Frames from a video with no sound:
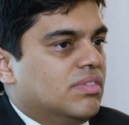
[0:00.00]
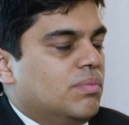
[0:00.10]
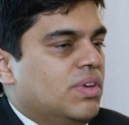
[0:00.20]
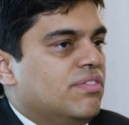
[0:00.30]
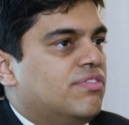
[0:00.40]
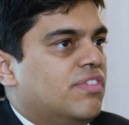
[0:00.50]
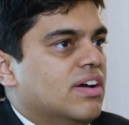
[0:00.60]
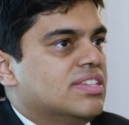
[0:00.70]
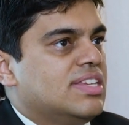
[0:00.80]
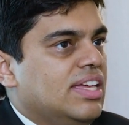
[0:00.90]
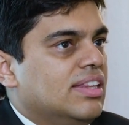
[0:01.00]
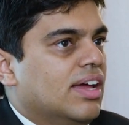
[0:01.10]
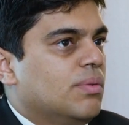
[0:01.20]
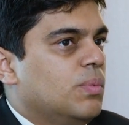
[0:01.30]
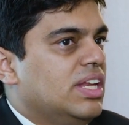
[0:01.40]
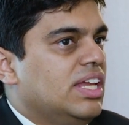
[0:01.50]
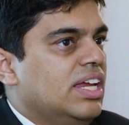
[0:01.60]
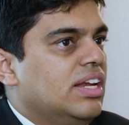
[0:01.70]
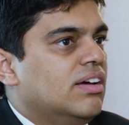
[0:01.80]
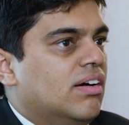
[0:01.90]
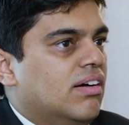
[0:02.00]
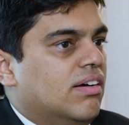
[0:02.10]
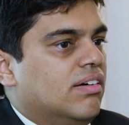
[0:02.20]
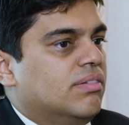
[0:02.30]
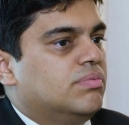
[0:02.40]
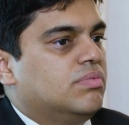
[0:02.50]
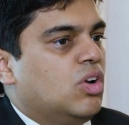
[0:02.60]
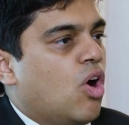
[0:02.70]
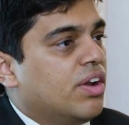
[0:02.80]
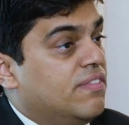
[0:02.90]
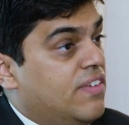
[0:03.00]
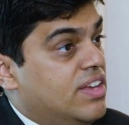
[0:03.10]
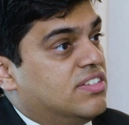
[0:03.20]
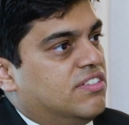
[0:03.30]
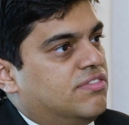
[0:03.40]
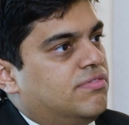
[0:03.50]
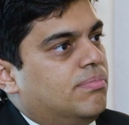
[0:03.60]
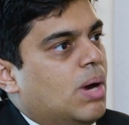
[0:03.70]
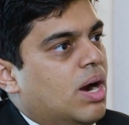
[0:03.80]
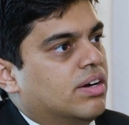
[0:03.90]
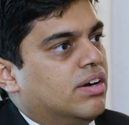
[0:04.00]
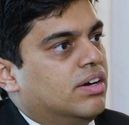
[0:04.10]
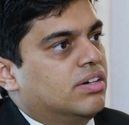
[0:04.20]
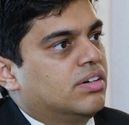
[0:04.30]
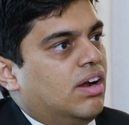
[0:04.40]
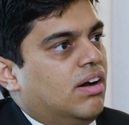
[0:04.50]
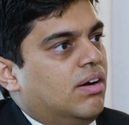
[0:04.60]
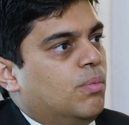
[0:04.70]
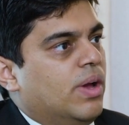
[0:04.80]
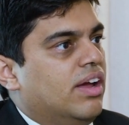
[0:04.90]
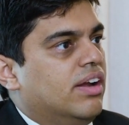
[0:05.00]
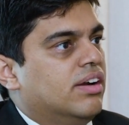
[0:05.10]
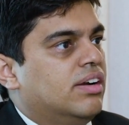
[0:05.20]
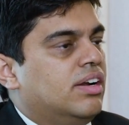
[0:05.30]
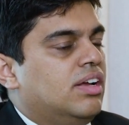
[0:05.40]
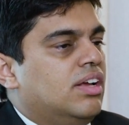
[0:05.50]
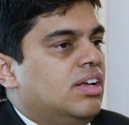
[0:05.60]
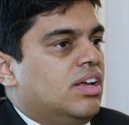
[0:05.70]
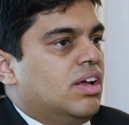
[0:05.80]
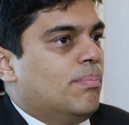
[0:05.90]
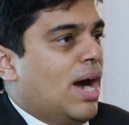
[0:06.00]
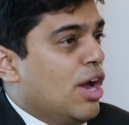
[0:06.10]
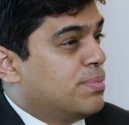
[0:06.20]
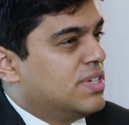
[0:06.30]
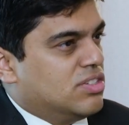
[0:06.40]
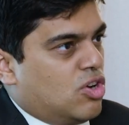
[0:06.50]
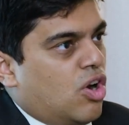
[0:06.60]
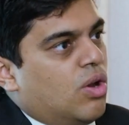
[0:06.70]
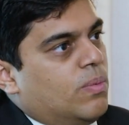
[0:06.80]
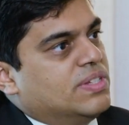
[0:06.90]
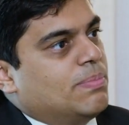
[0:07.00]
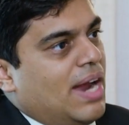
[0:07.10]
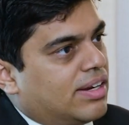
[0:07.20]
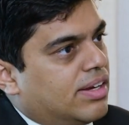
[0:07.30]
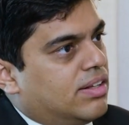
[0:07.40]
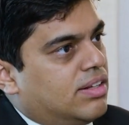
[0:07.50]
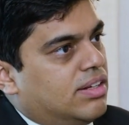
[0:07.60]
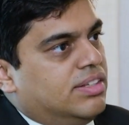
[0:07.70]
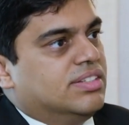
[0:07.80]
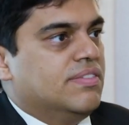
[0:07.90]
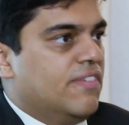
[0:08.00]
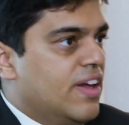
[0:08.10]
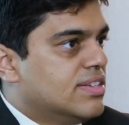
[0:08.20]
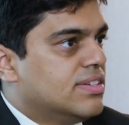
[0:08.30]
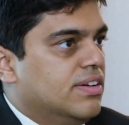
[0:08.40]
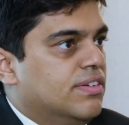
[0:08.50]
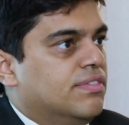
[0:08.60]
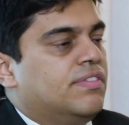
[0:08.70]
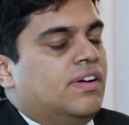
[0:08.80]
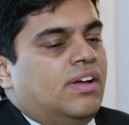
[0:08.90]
We've seen that we need a non-invasive marker where biopsy is not always practical, it's invasive.